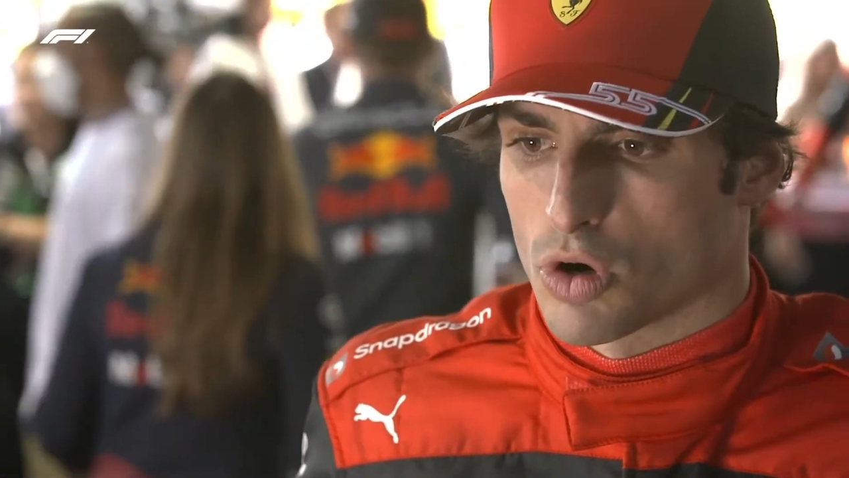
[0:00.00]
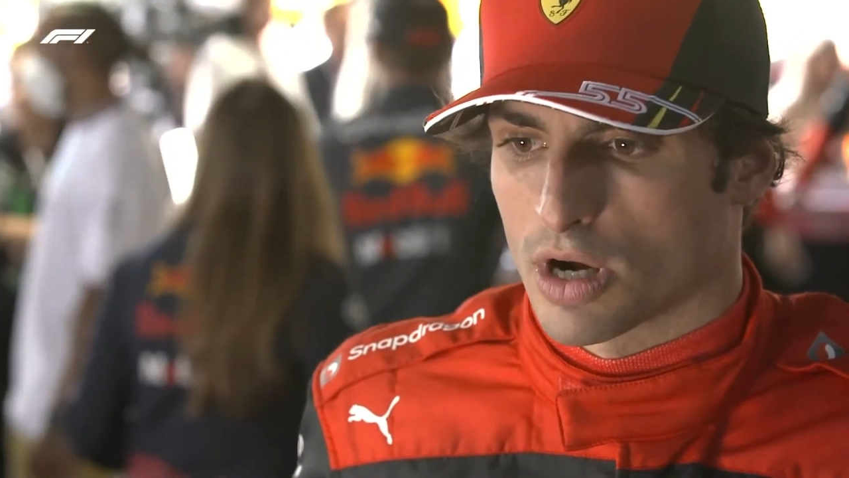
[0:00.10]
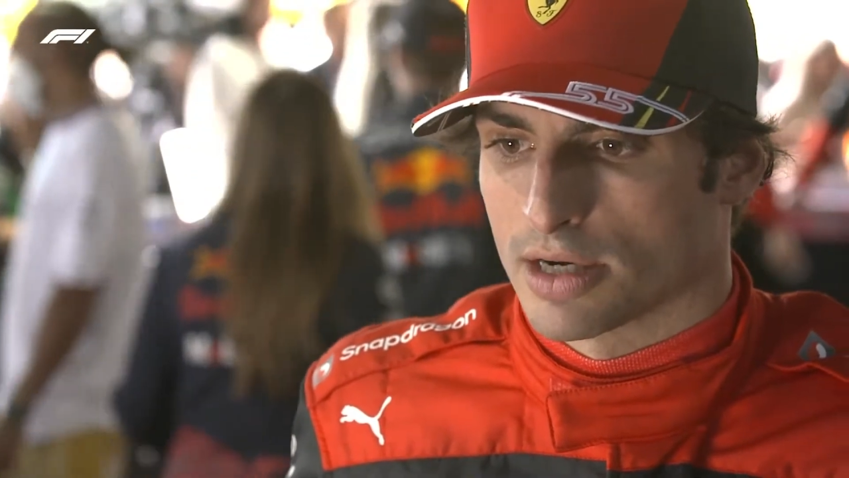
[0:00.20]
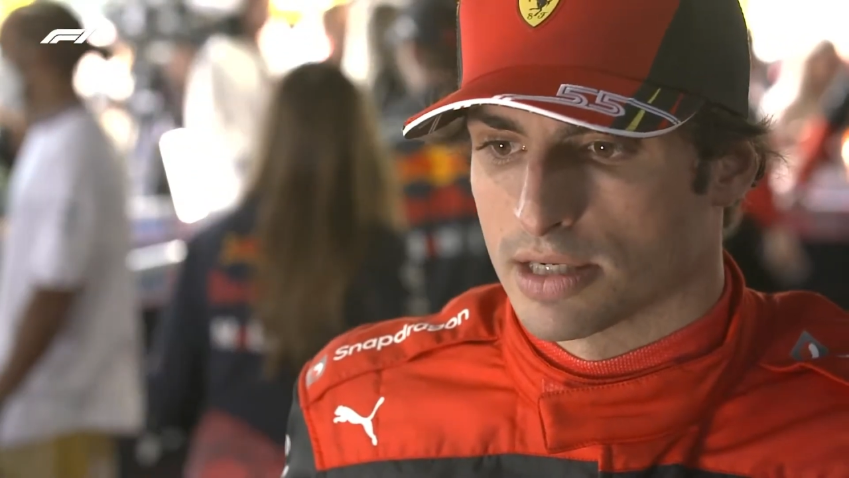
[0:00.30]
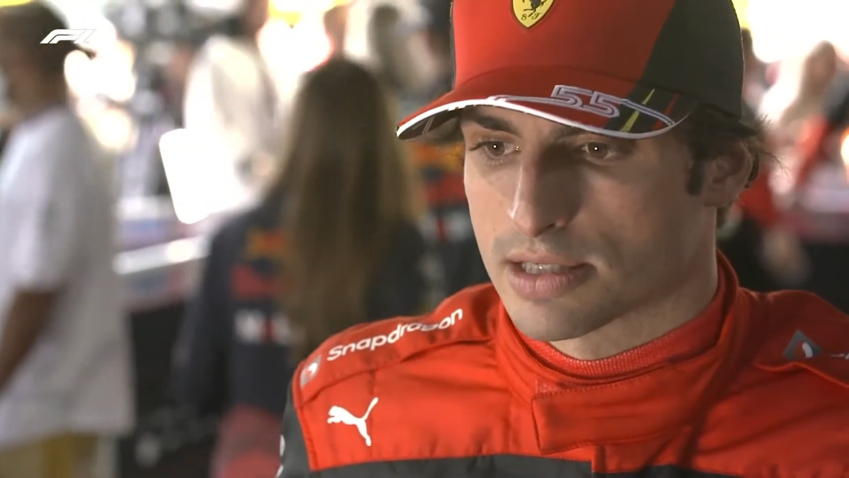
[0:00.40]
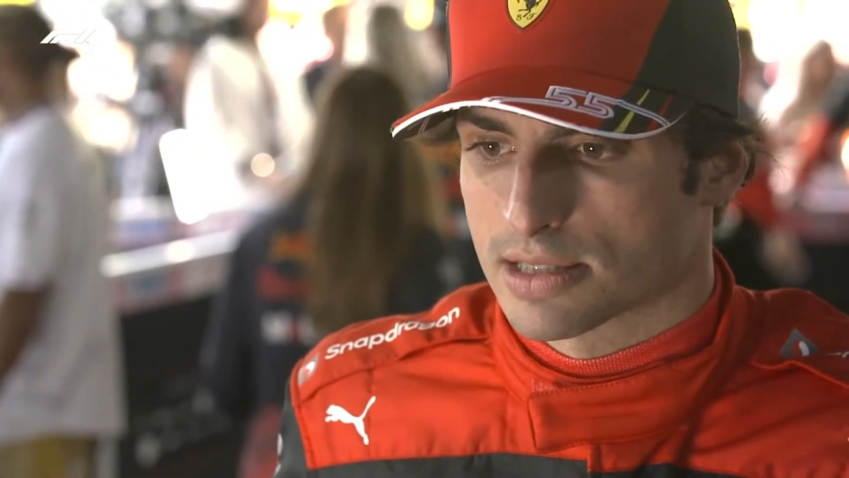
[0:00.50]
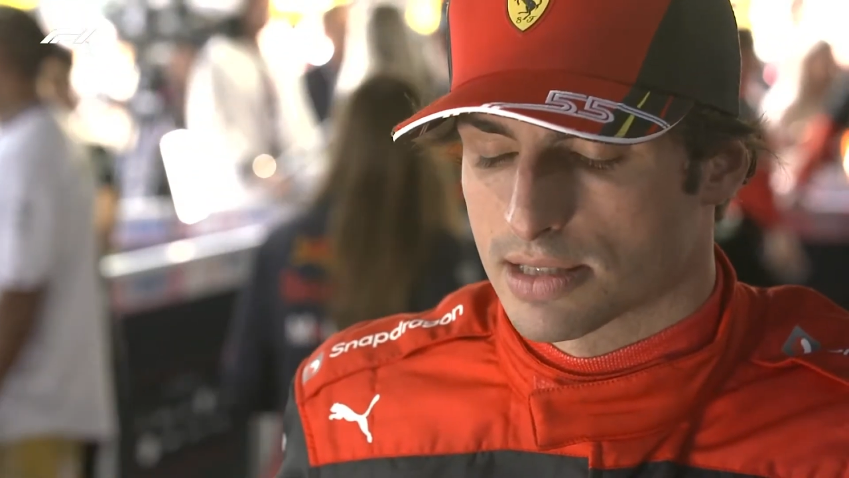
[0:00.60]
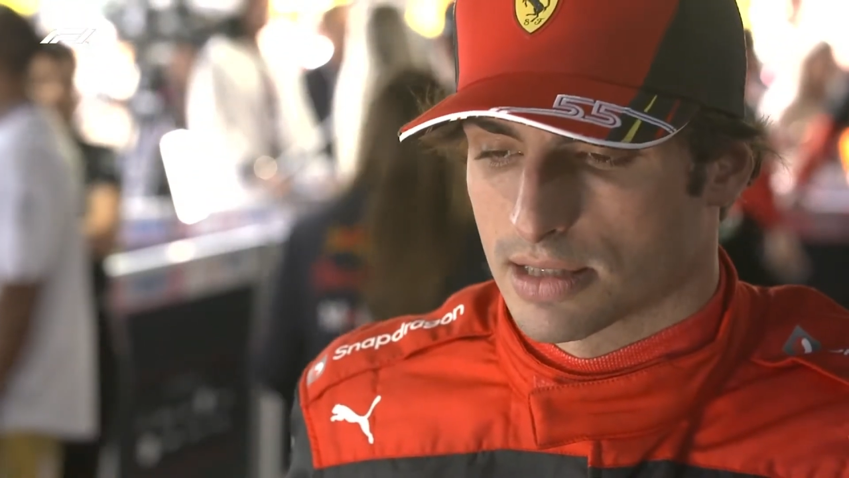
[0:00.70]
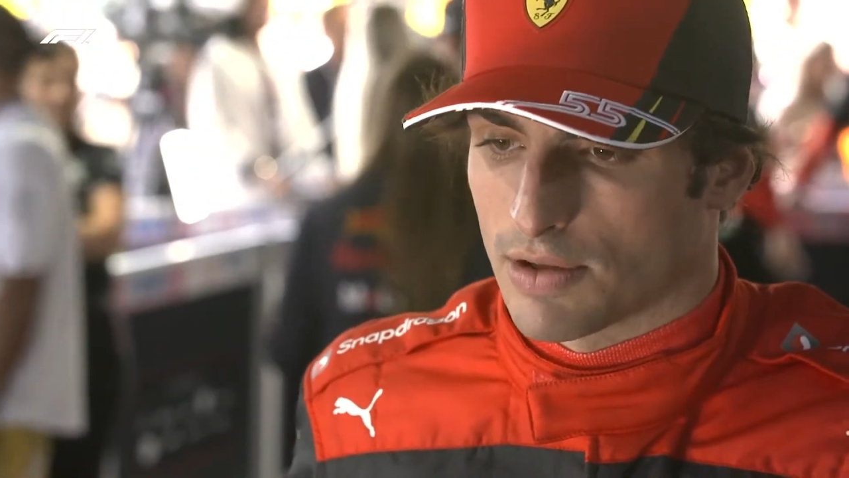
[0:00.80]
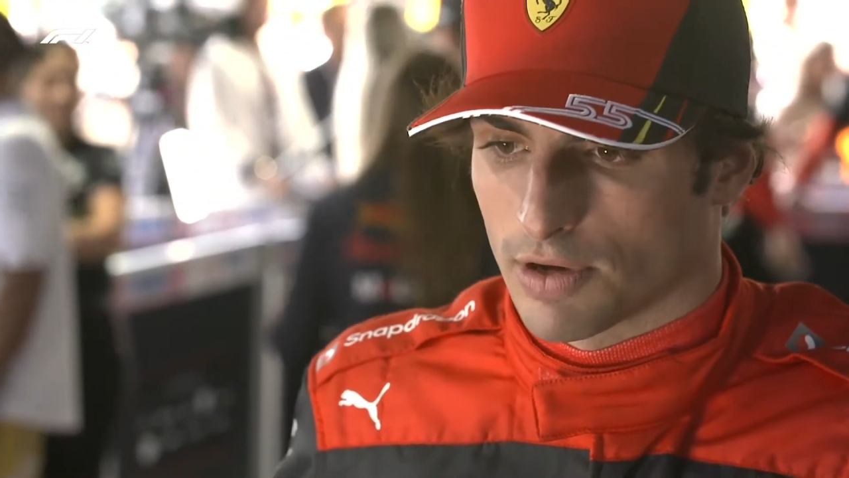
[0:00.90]
wrong, and
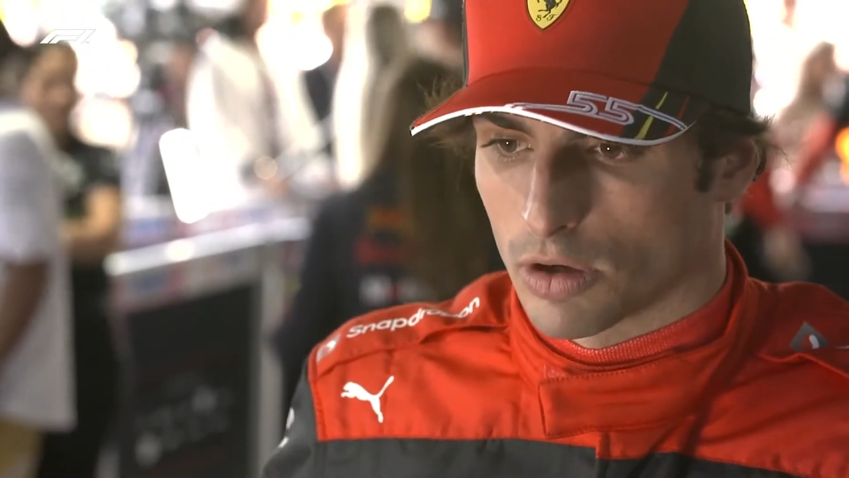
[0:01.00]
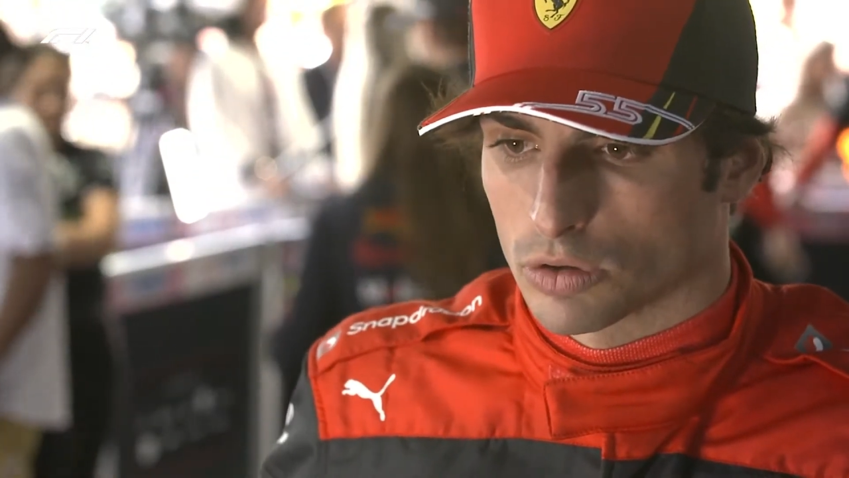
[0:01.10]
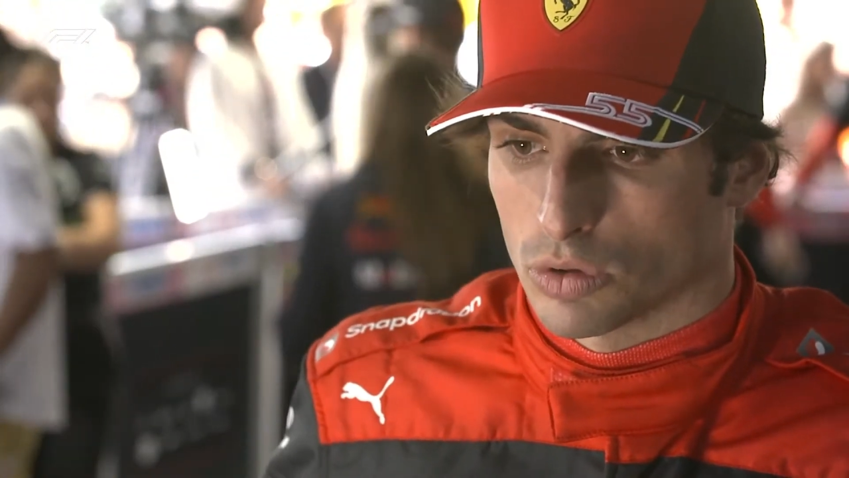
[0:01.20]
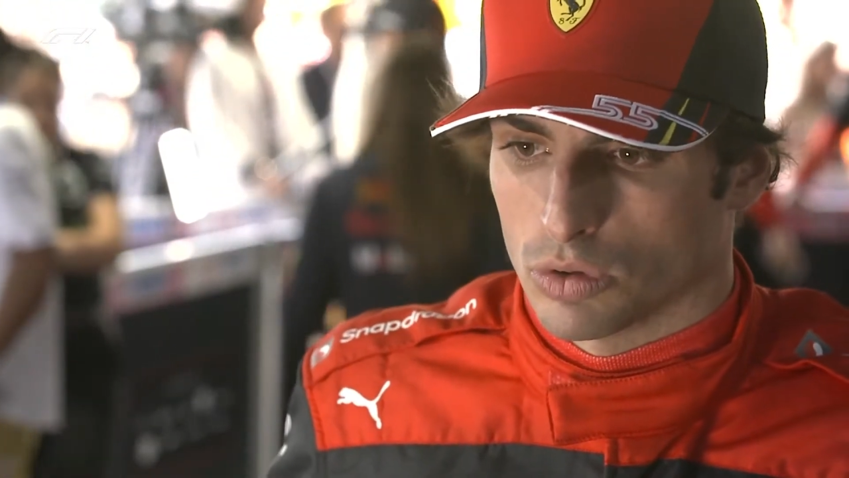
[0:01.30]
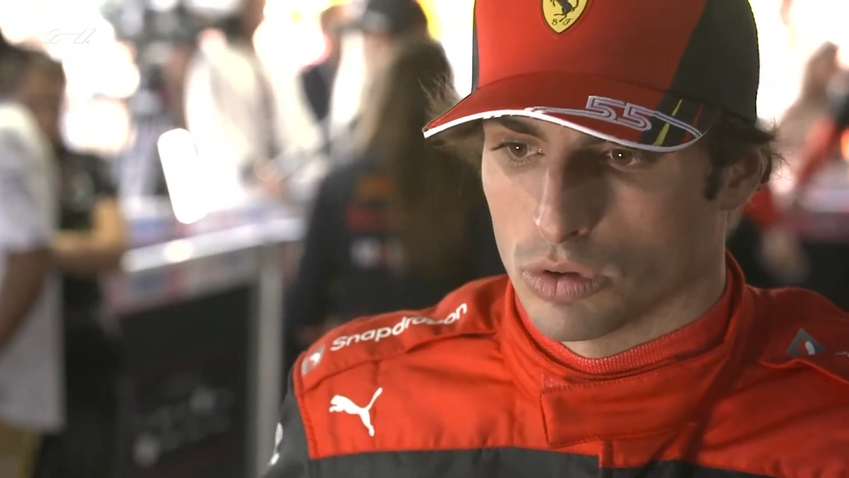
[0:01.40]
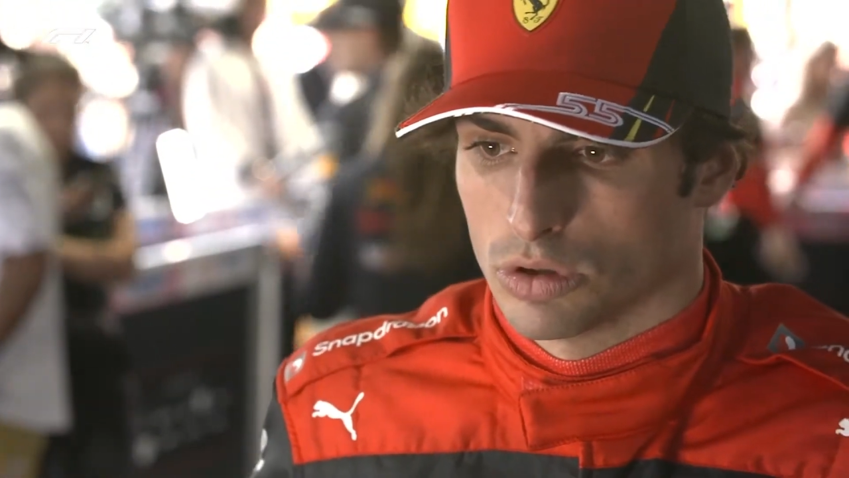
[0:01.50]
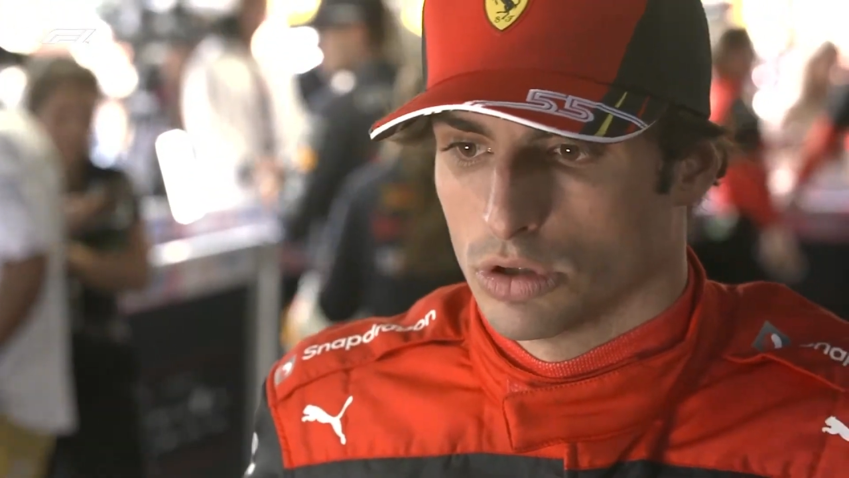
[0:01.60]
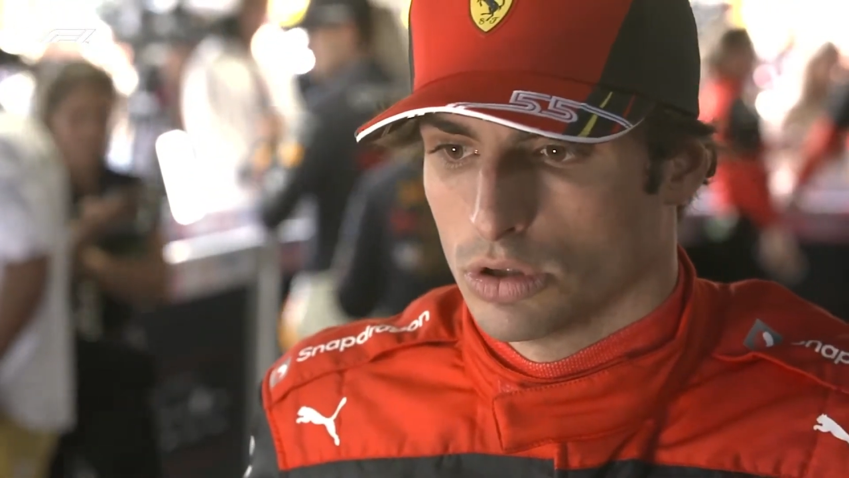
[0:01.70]
it's difficult to